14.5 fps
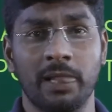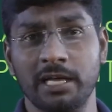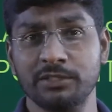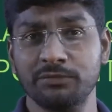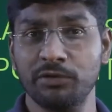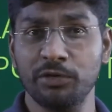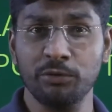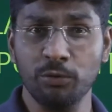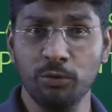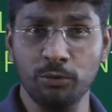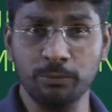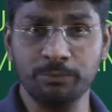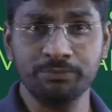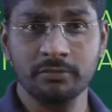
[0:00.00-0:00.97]
As we
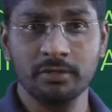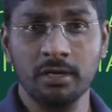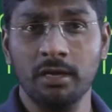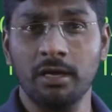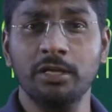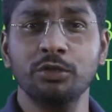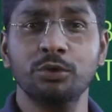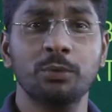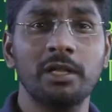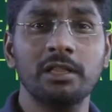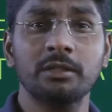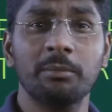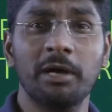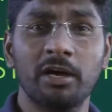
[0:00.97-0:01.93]
know, in
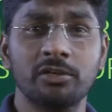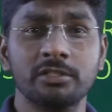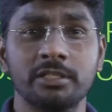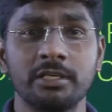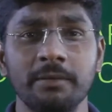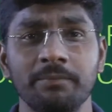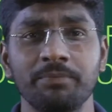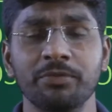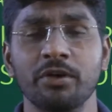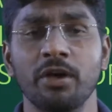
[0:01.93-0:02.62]
twelfth biology,